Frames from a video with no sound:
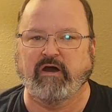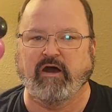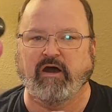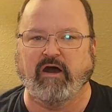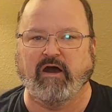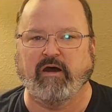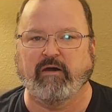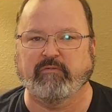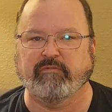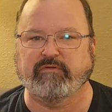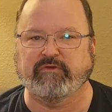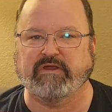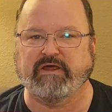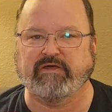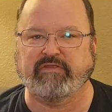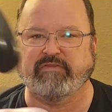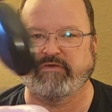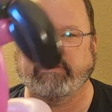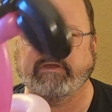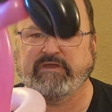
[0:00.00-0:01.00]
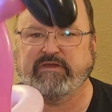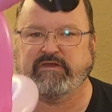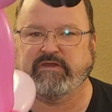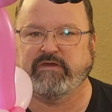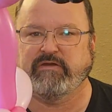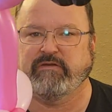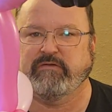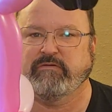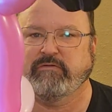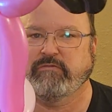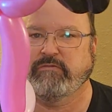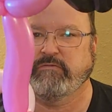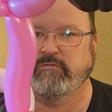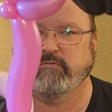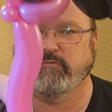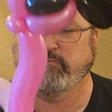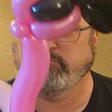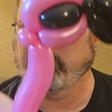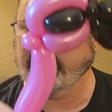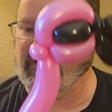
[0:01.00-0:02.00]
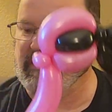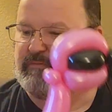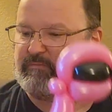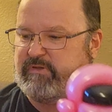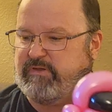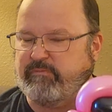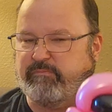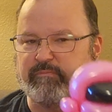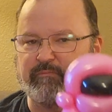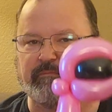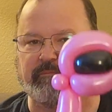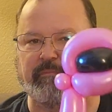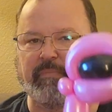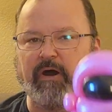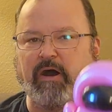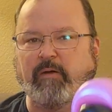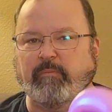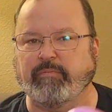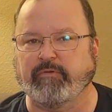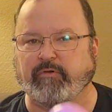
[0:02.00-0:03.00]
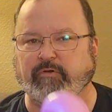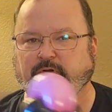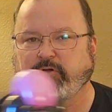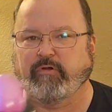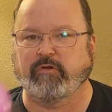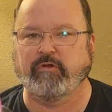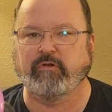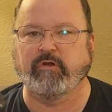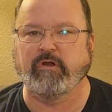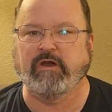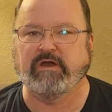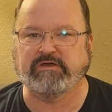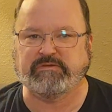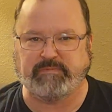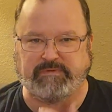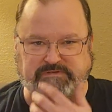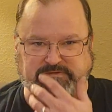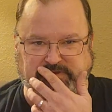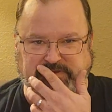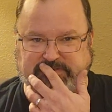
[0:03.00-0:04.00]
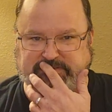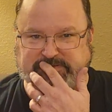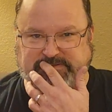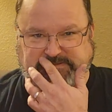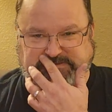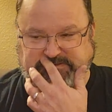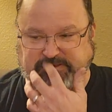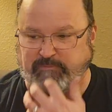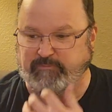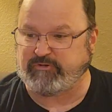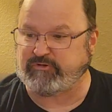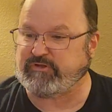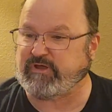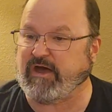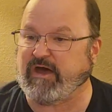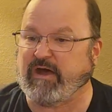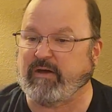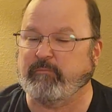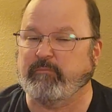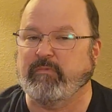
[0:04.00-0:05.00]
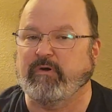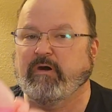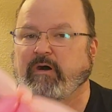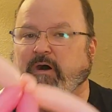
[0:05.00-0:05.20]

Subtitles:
that I think might be popular, especially in the summertime.